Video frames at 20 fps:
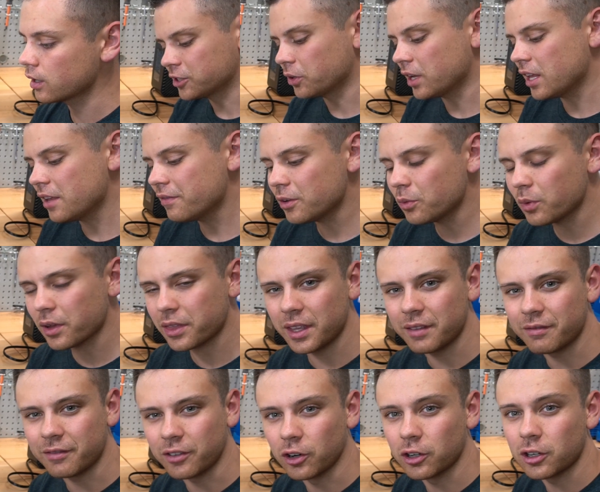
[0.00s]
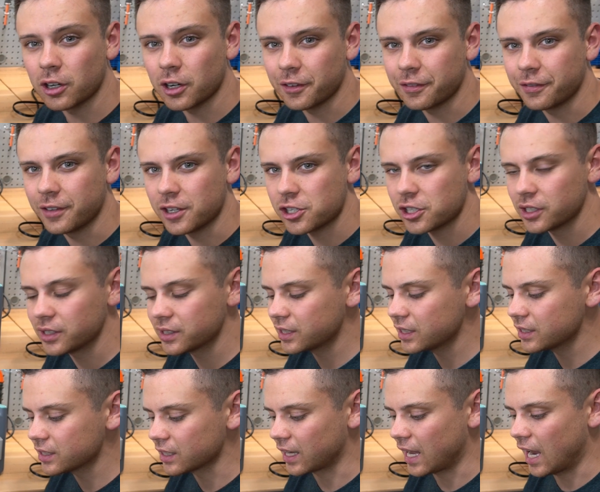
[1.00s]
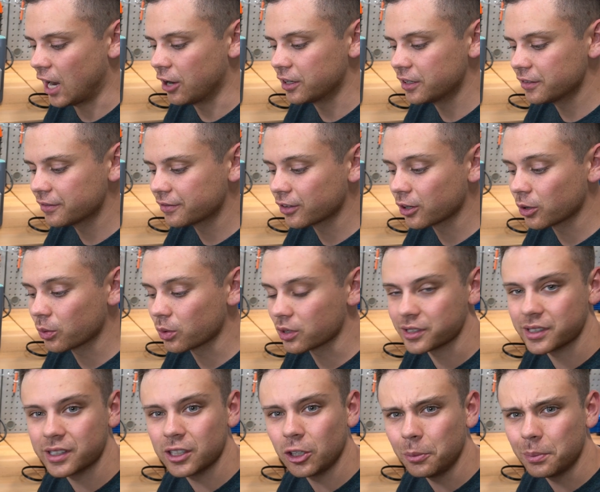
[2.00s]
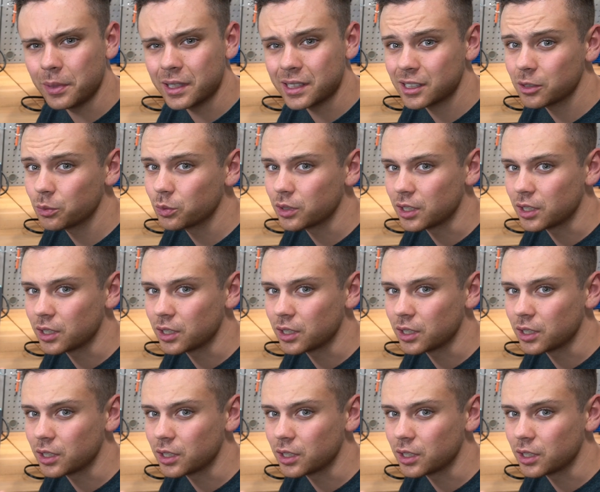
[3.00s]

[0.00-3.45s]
So even with inverter efficiencies accounted for, we're still missing